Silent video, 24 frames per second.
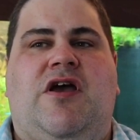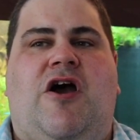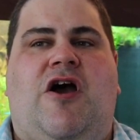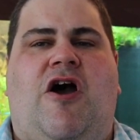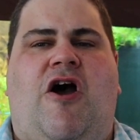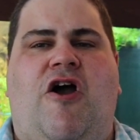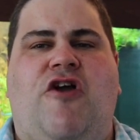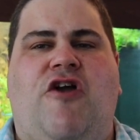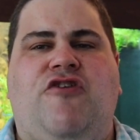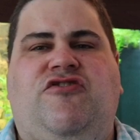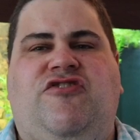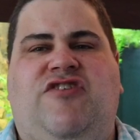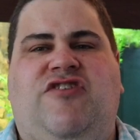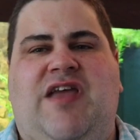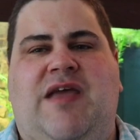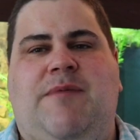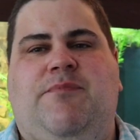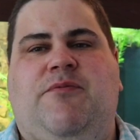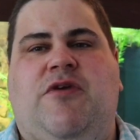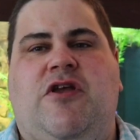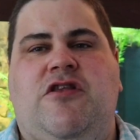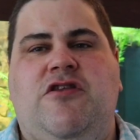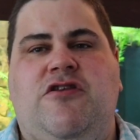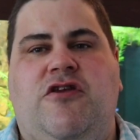how
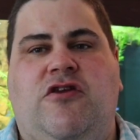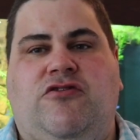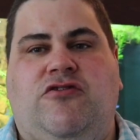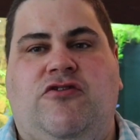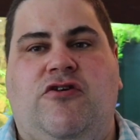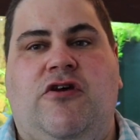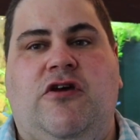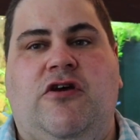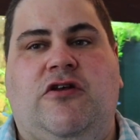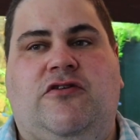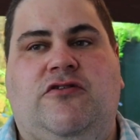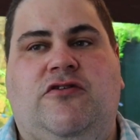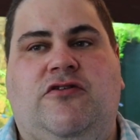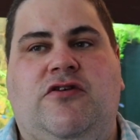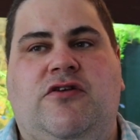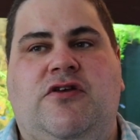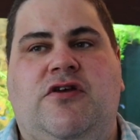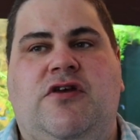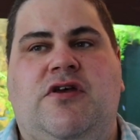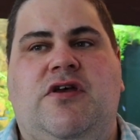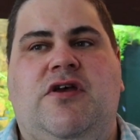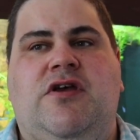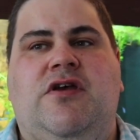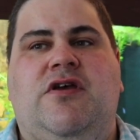cheap can you do it,
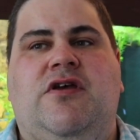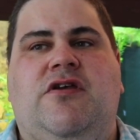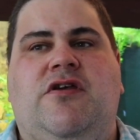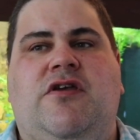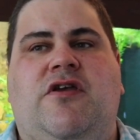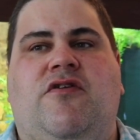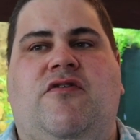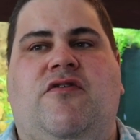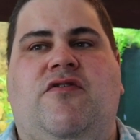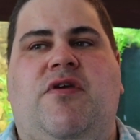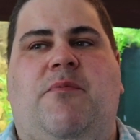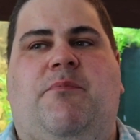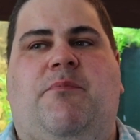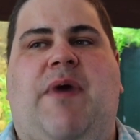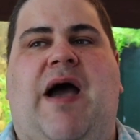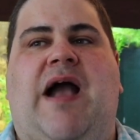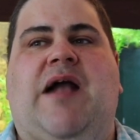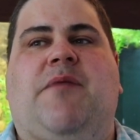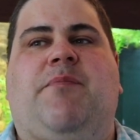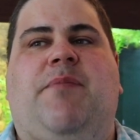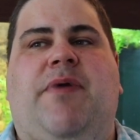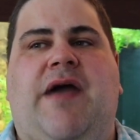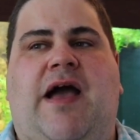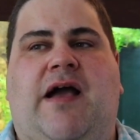you know, the
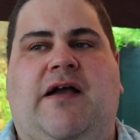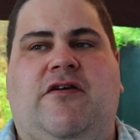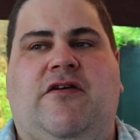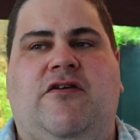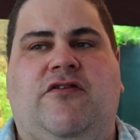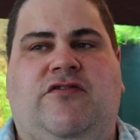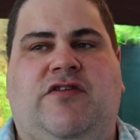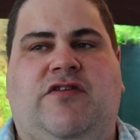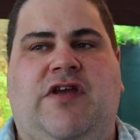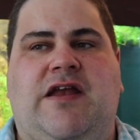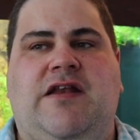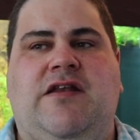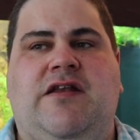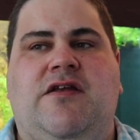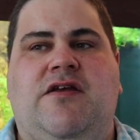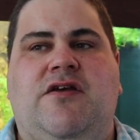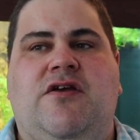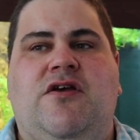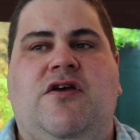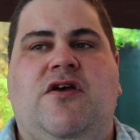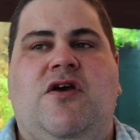backpacker scene,